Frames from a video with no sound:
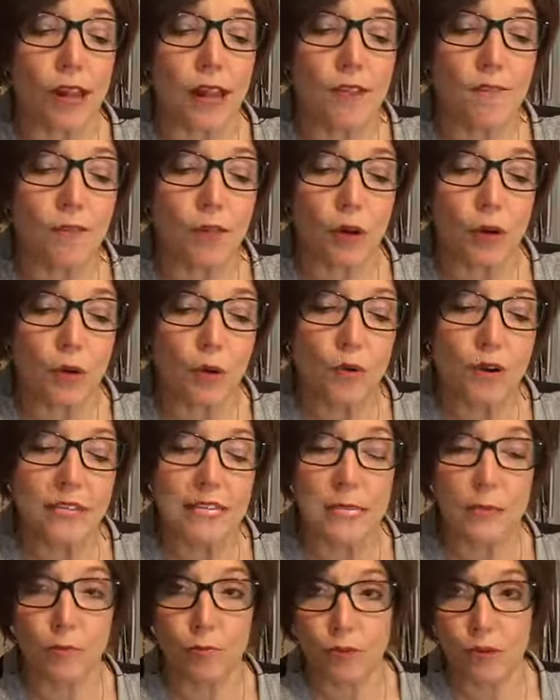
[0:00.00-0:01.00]
and for
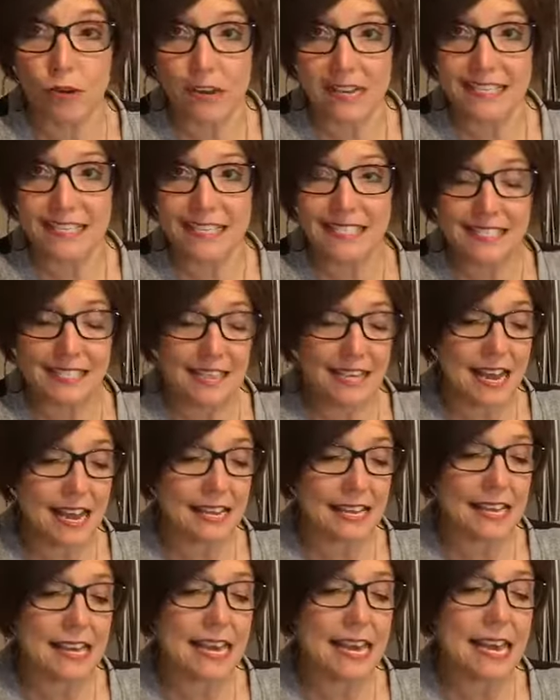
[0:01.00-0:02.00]
anointing priests
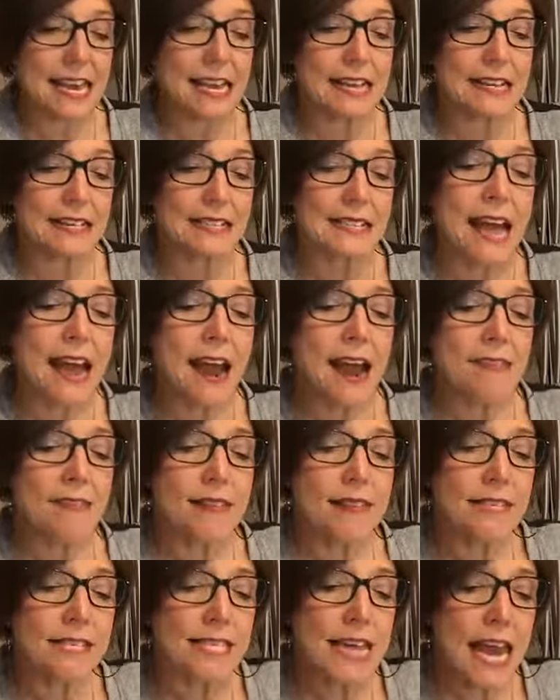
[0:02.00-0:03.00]
and kings.
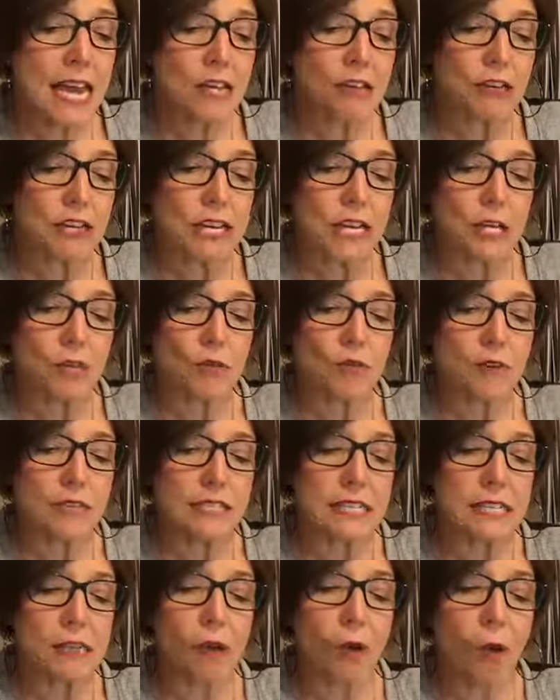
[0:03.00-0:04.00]
The sacred
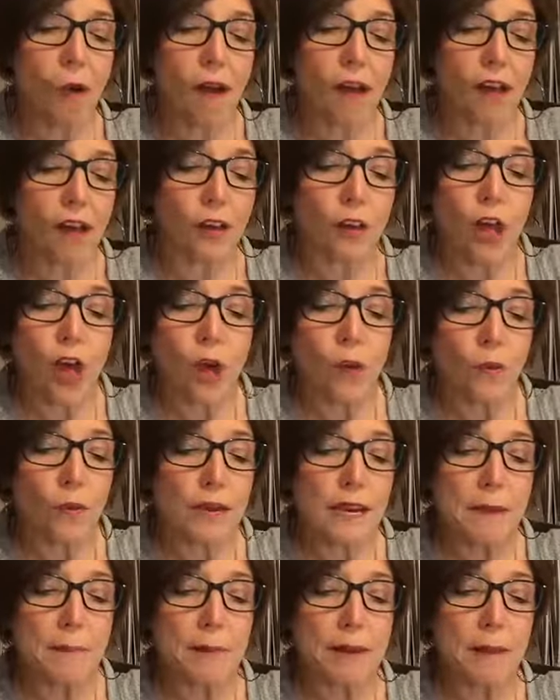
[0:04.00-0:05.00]
anointing oil
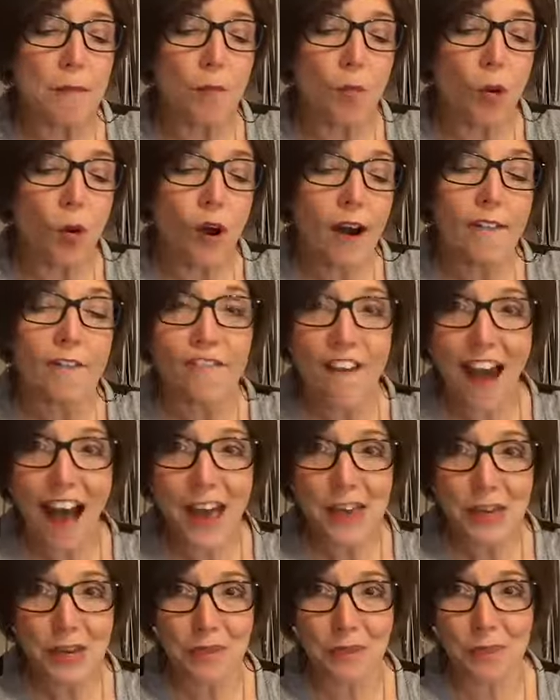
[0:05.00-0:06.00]
would have been more
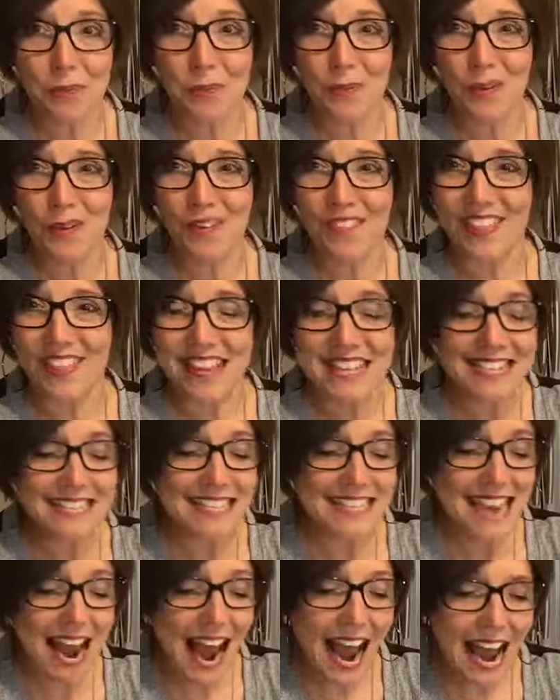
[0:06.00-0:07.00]
valuable
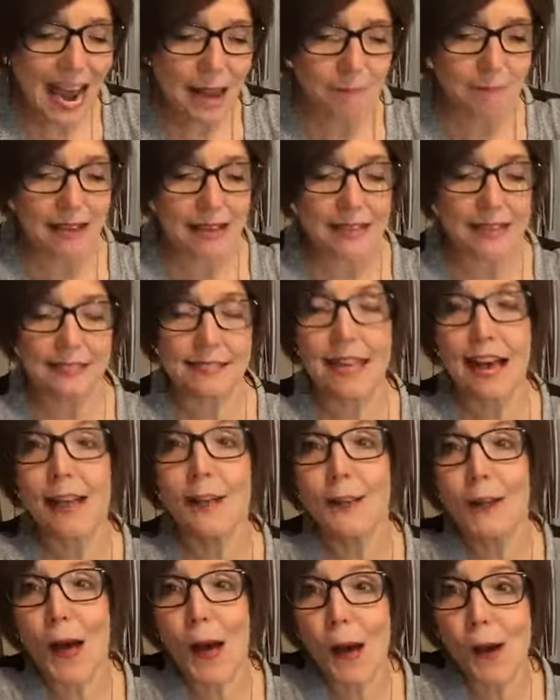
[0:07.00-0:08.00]
than diamonds.
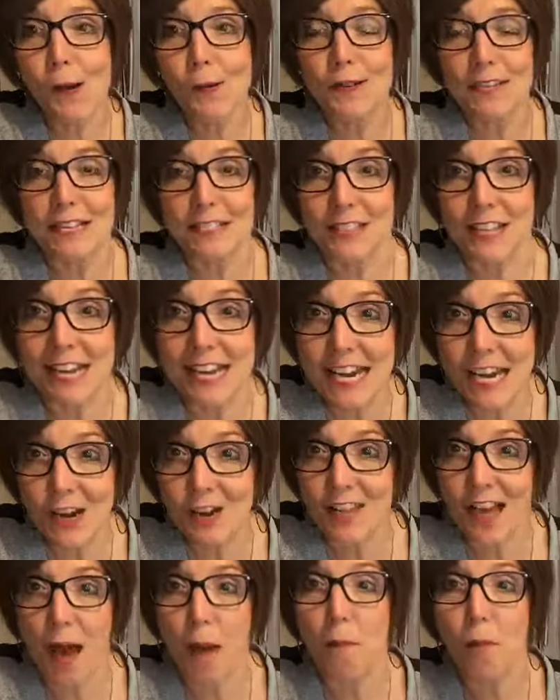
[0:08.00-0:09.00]
Hello, did you
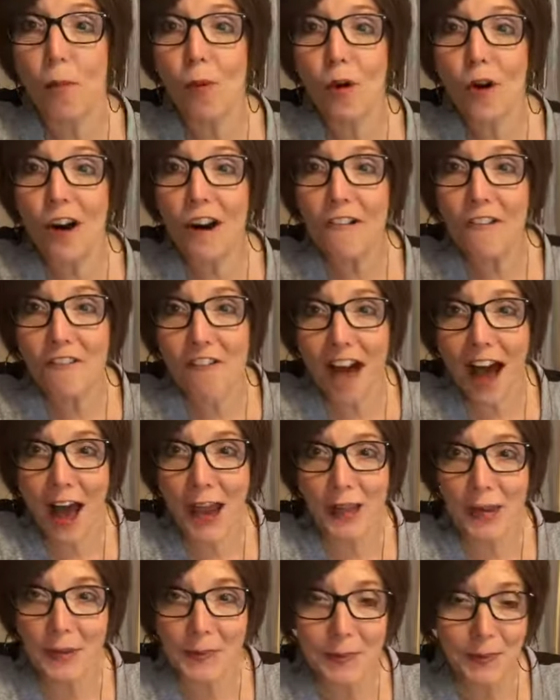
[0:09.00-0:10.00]
hear that? More
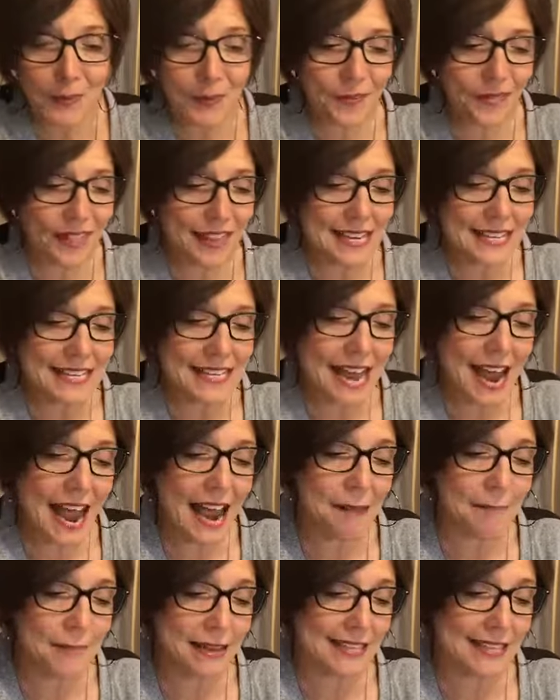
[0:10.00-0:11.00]
valuable than
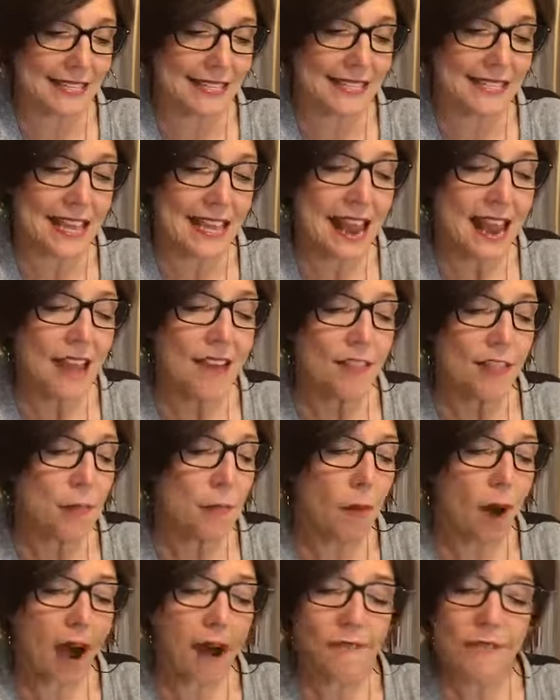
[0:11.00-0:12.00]
diamonds.
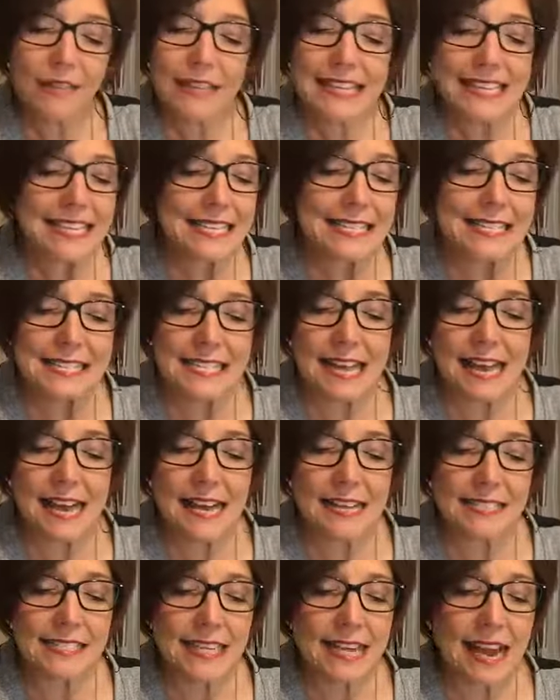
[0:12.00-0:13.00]
The marvelous
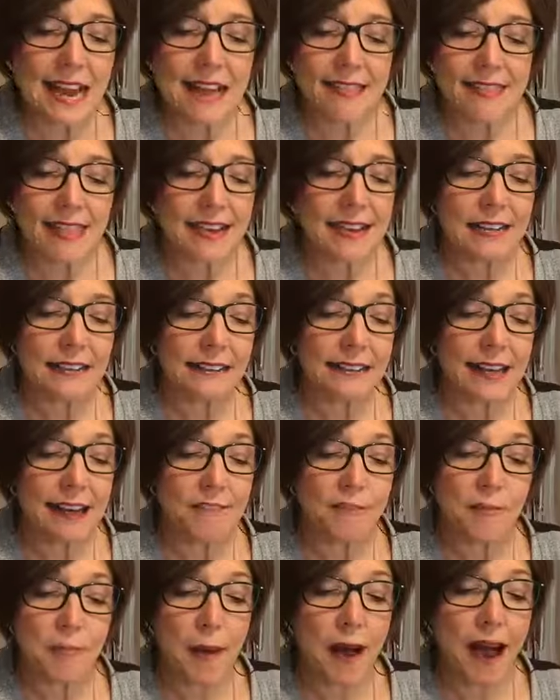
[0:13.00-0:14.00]
scent that it
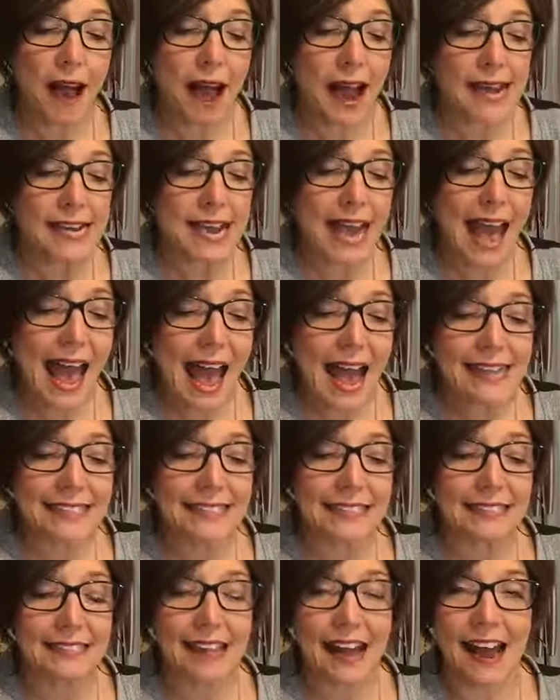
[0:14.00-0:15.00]
left behind
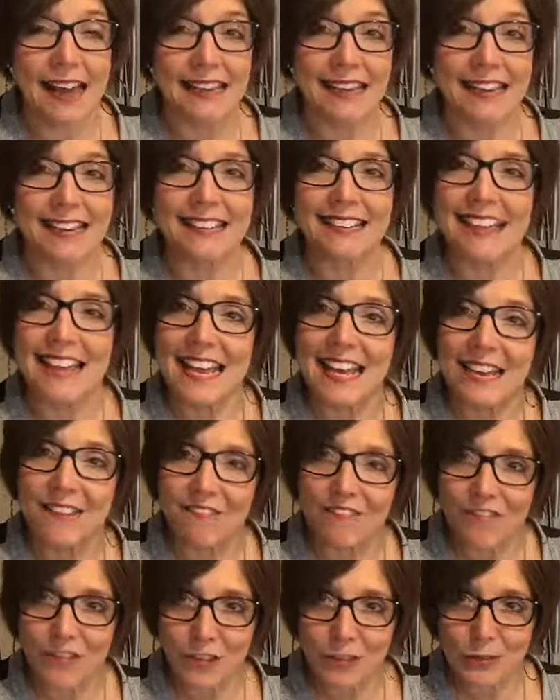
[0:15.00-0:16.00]
acted like an
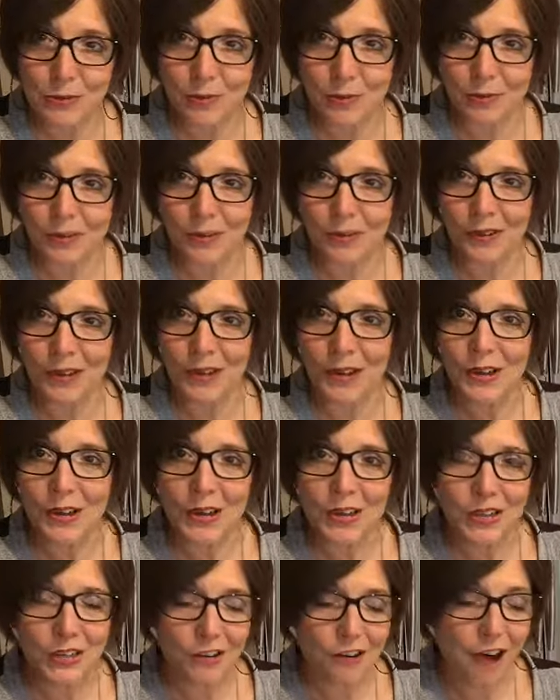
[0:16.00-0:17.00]
invisible
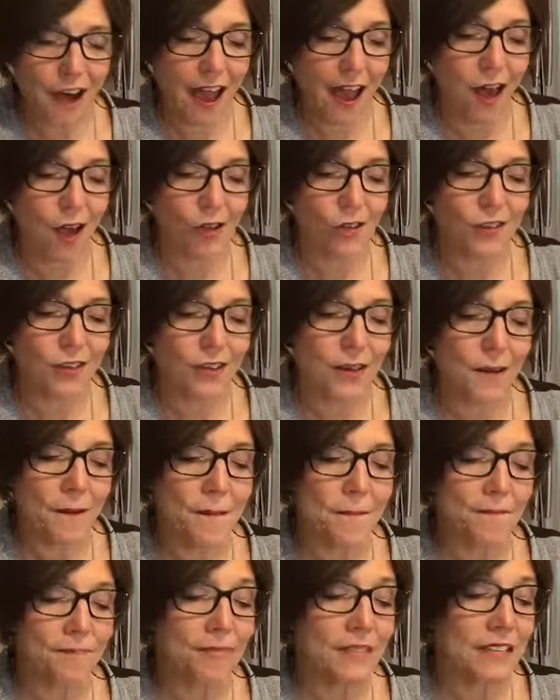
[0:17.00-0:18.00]
crown
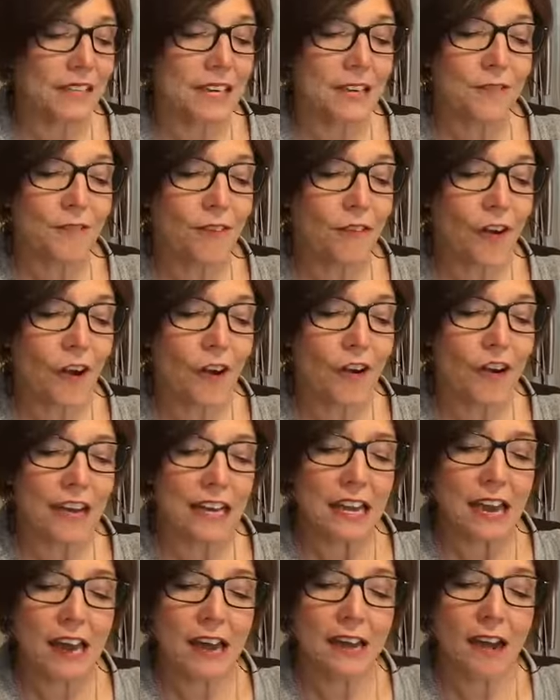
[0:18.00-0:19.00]

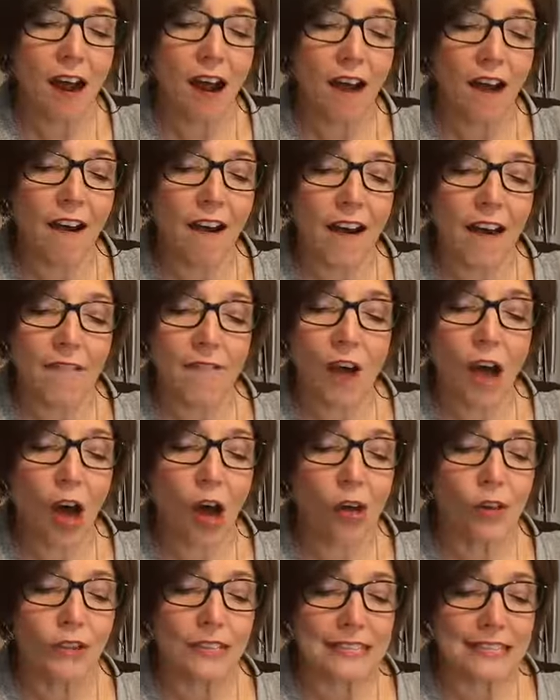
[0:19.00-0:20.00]
conferring an aura of
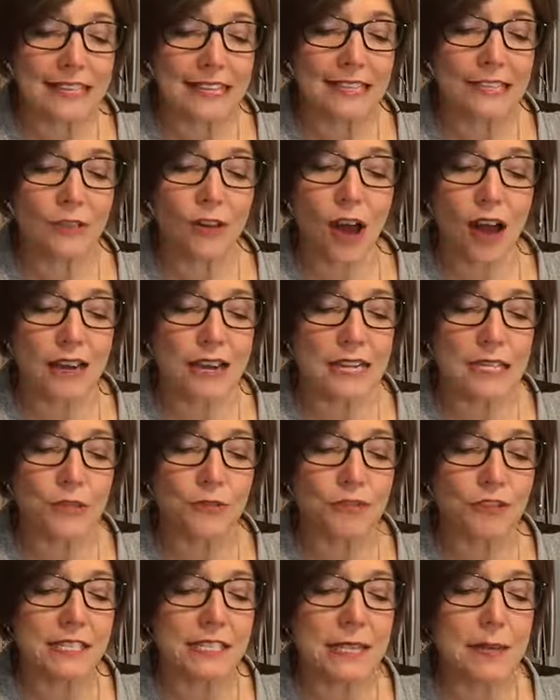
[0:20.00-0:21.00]
holiness on
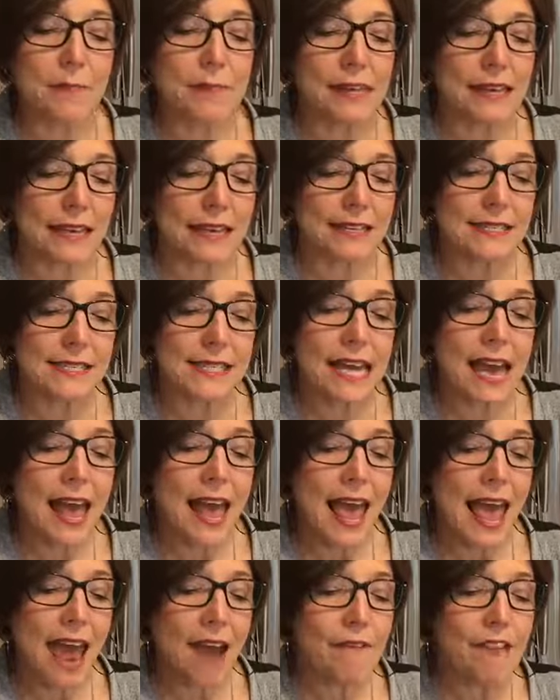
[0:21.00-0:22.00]
its recipients.
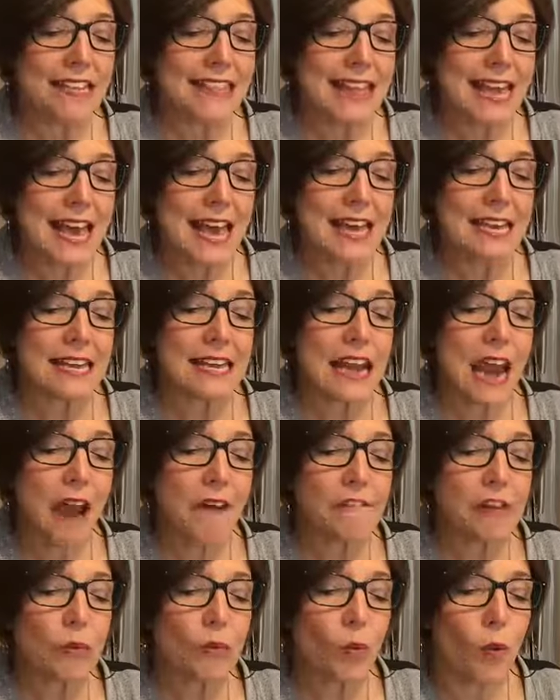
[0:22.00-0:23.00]
Everything and
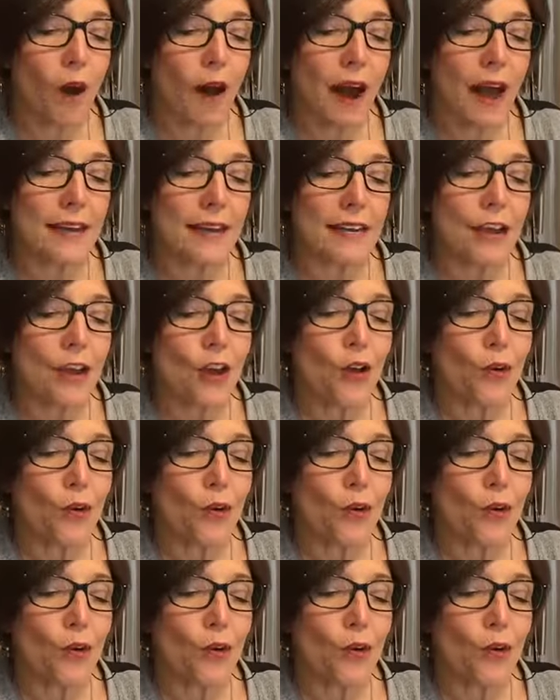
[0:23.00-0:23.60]
everyone